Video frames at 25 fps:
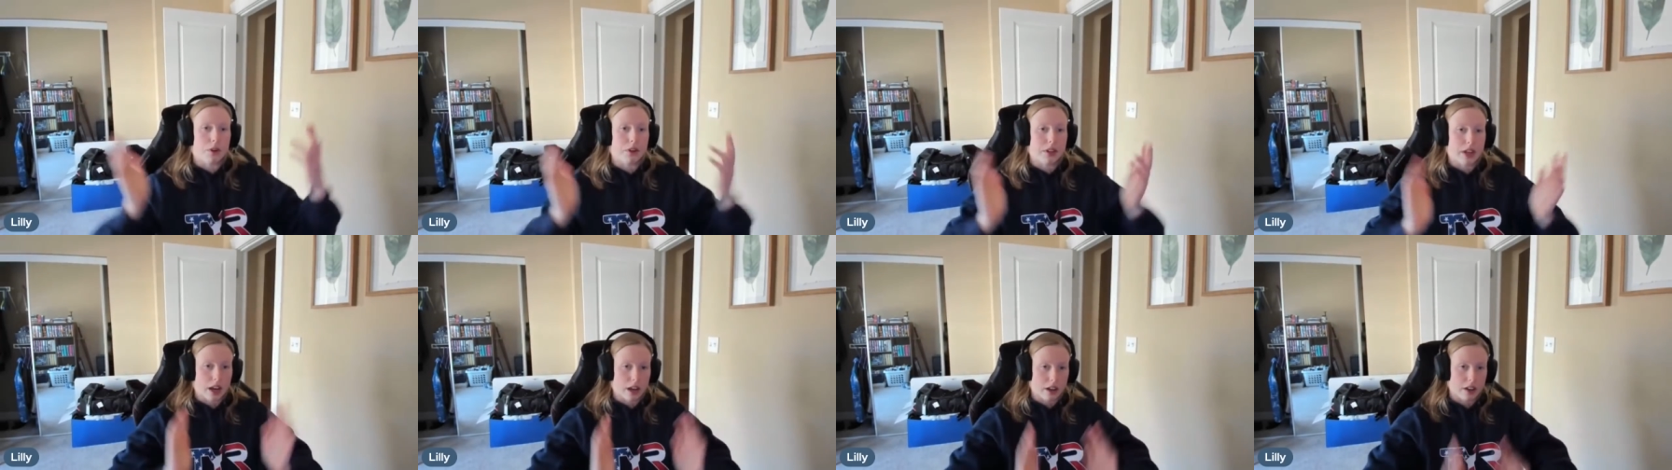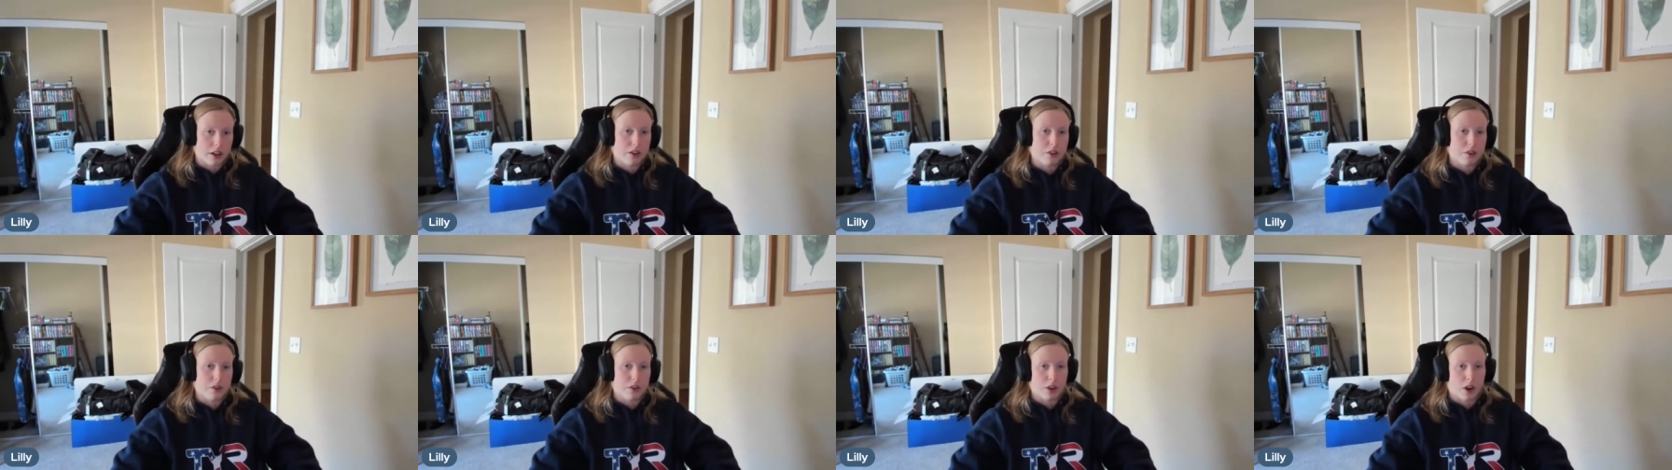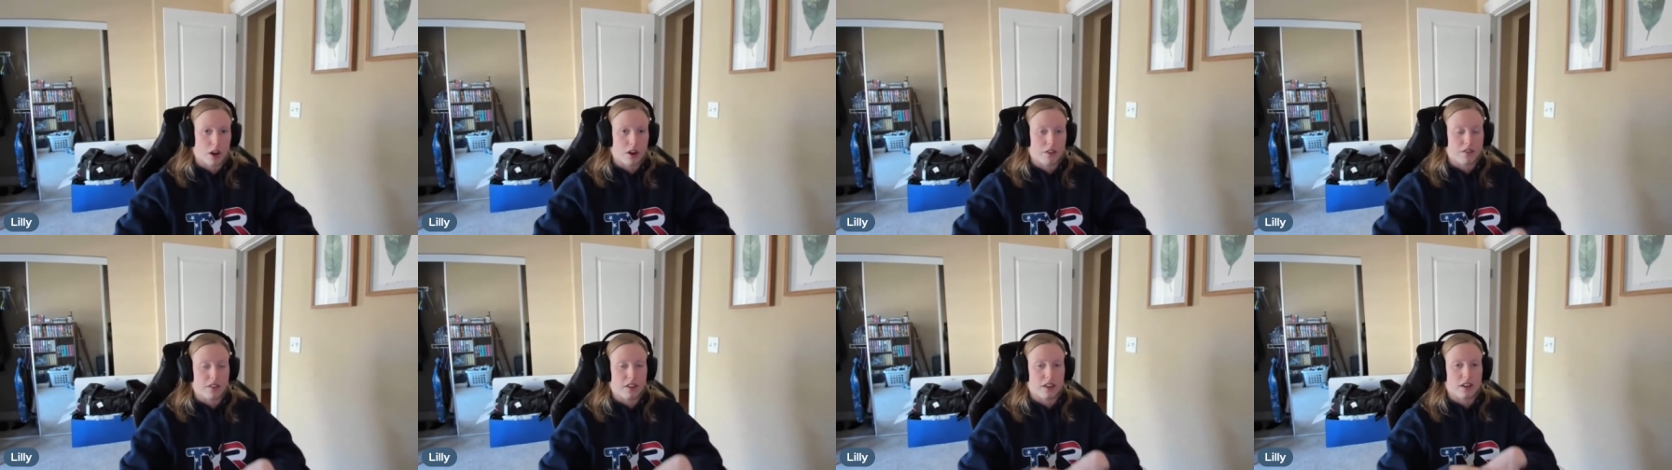pull down and do the
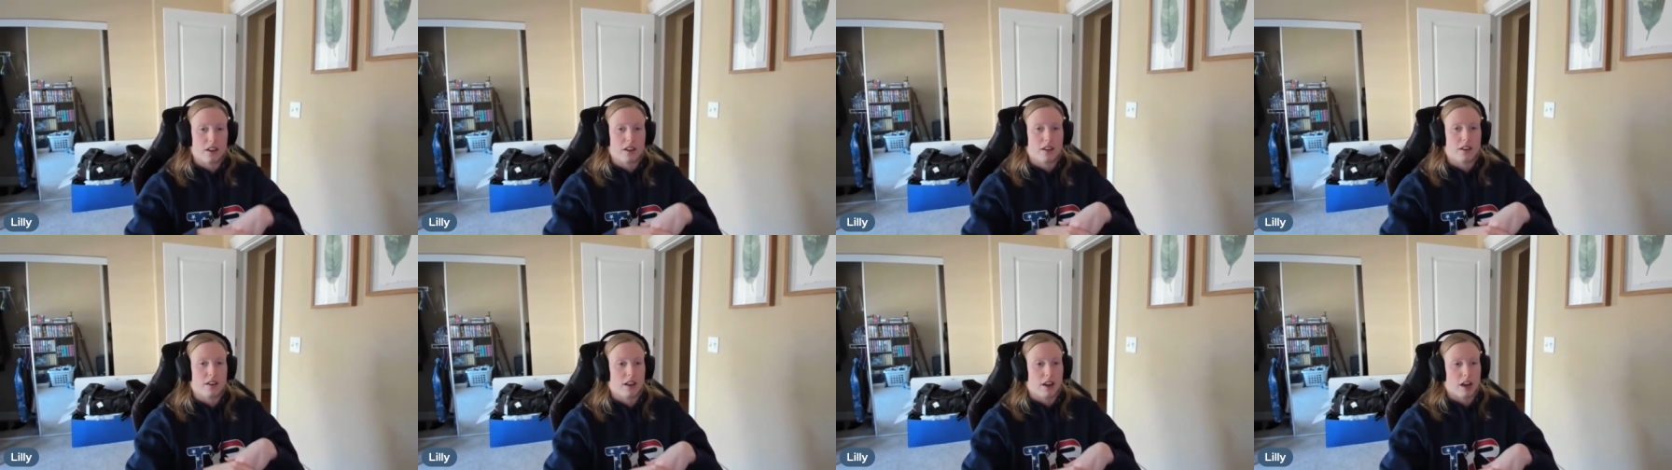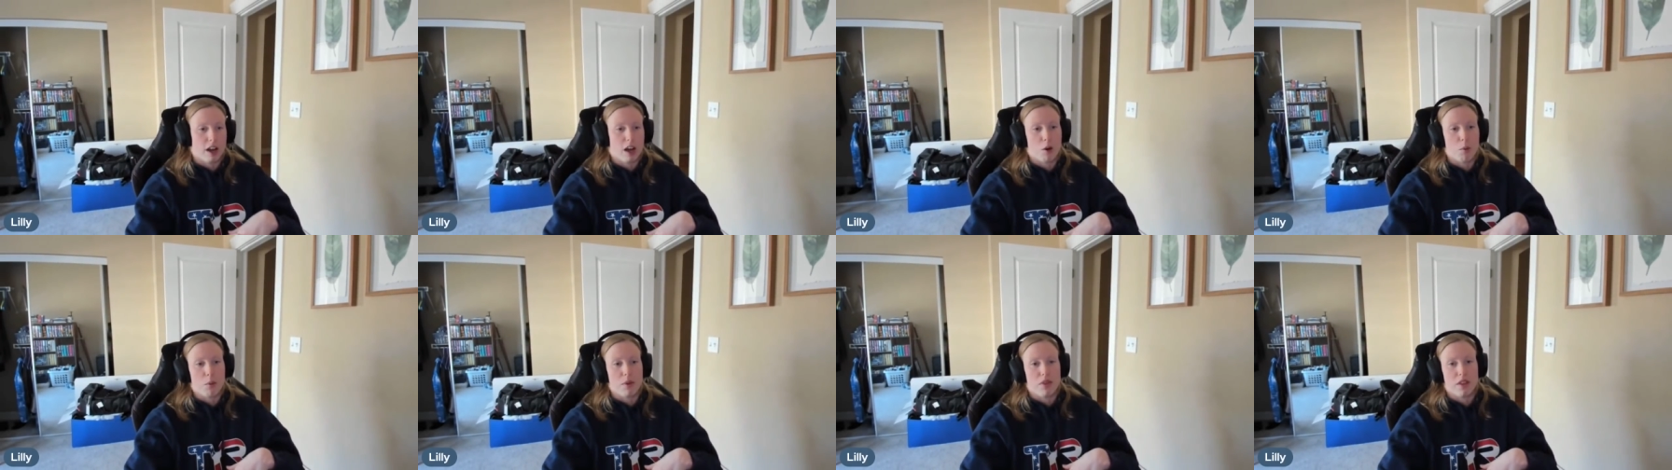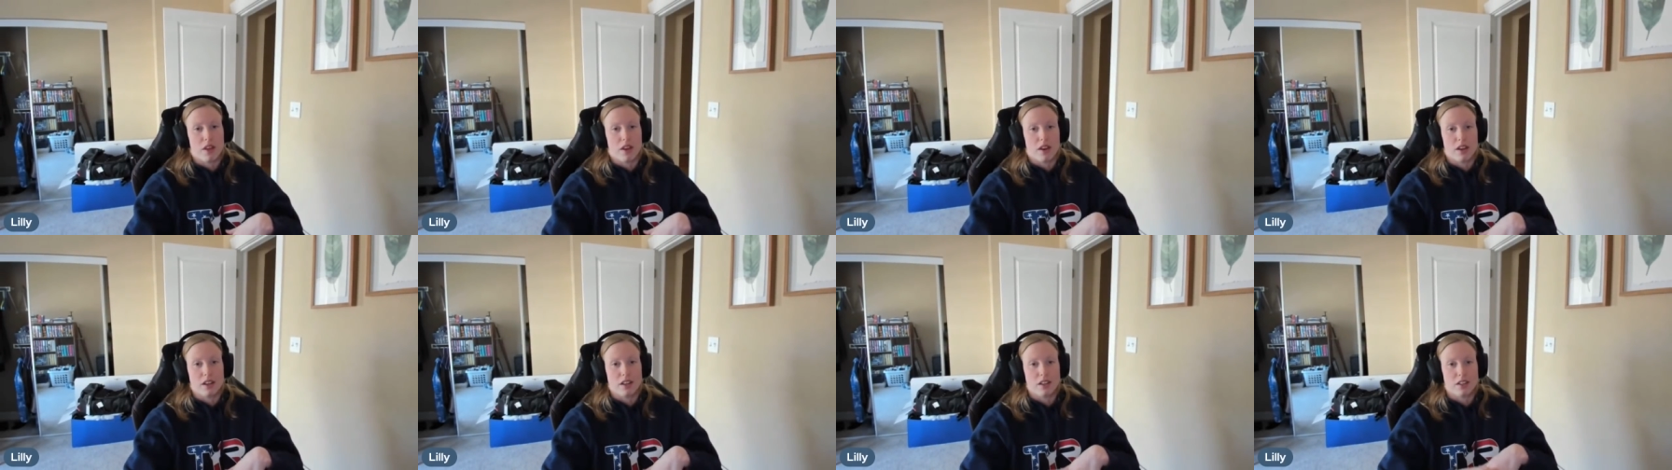dolphin, um, and
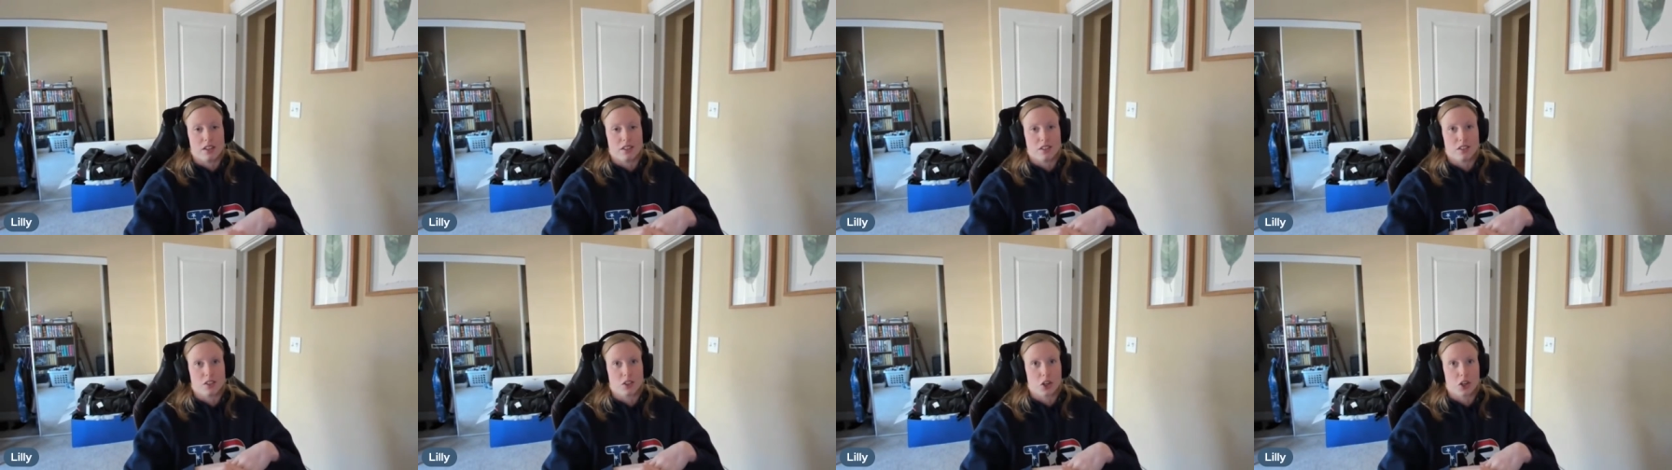then it